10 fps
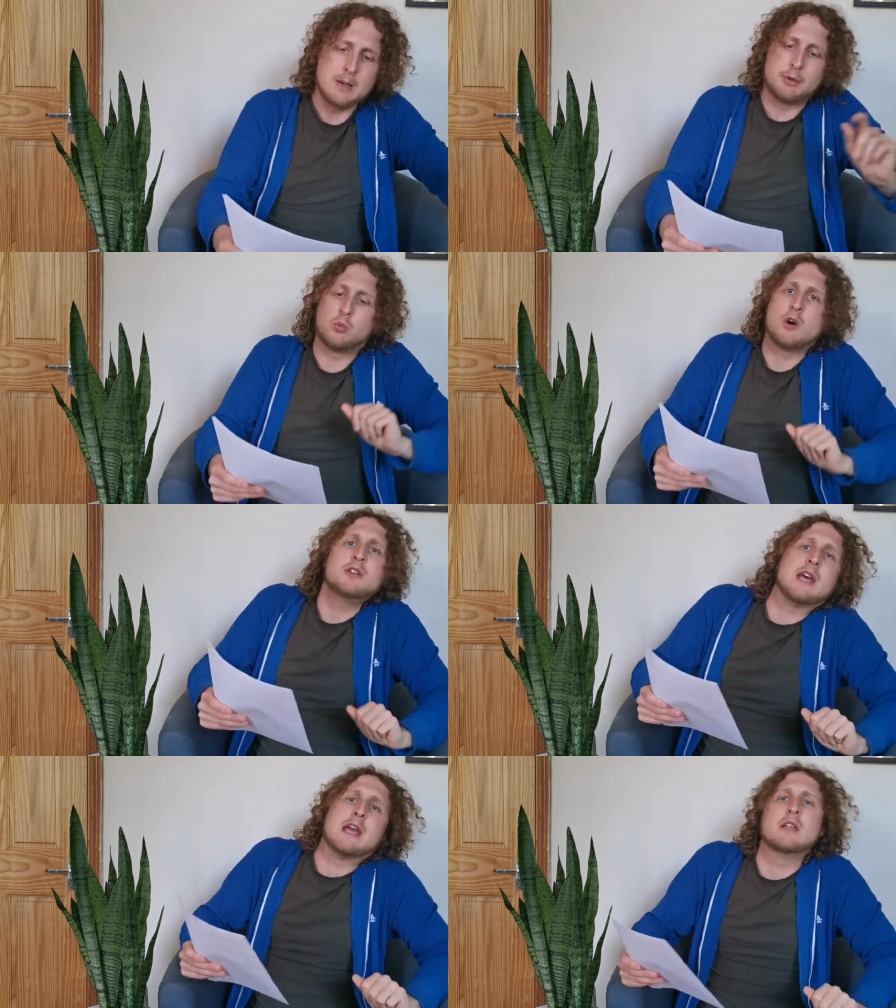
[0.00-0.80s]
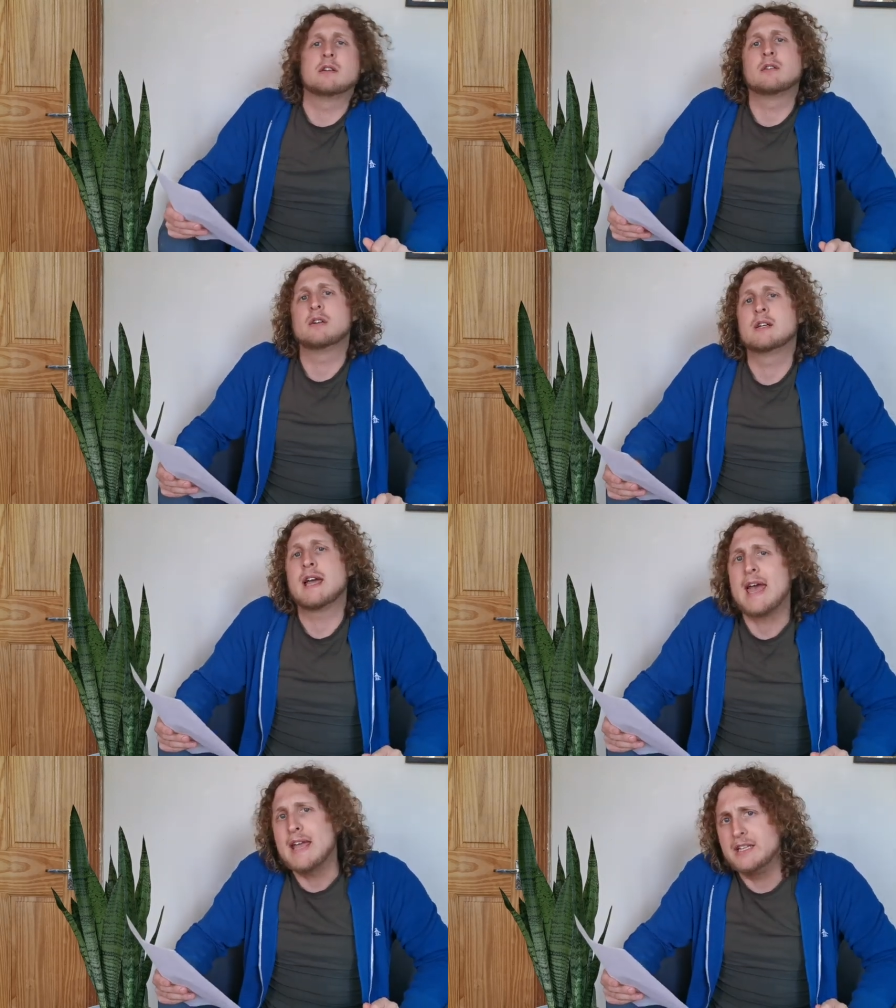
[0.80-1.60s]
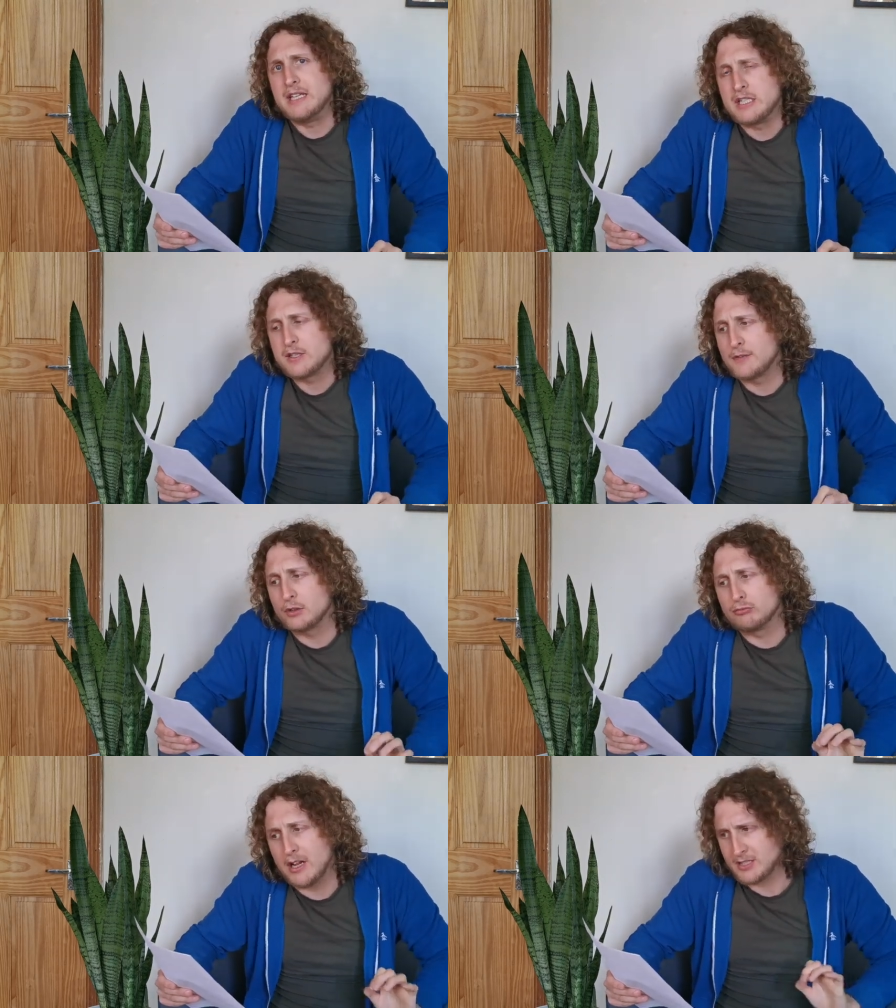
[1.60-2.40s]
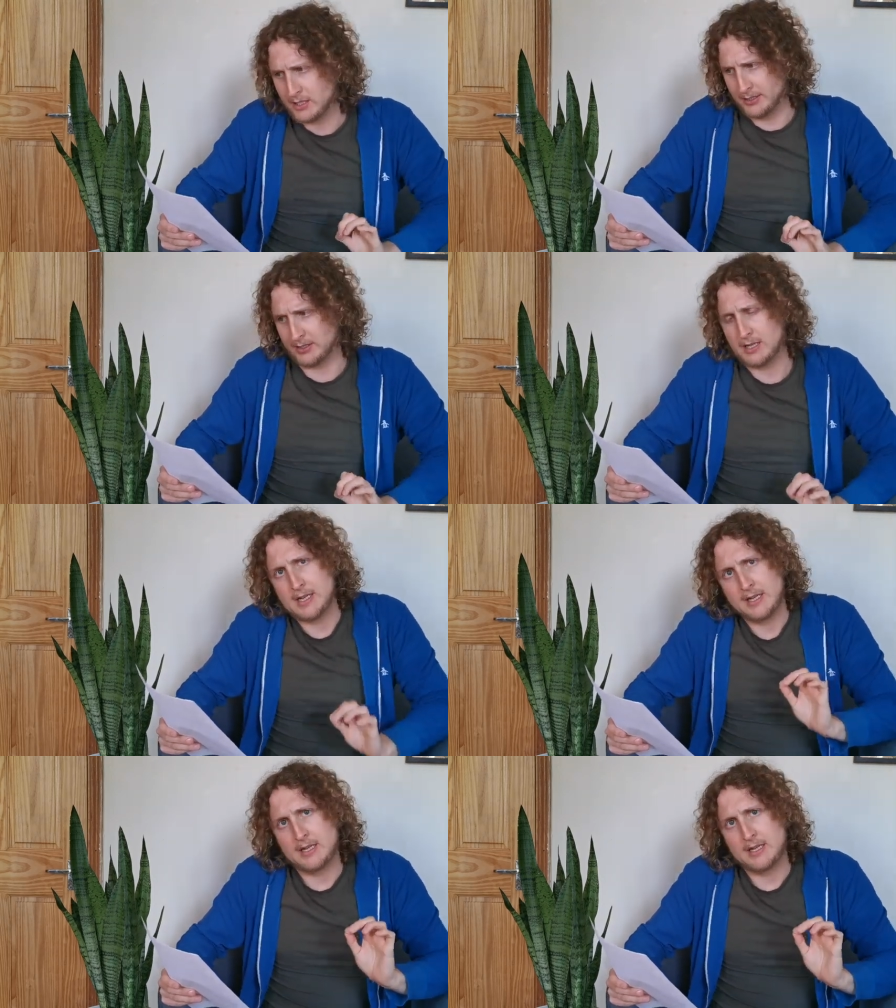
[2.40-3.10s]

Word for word: But one day, Hades felt restless.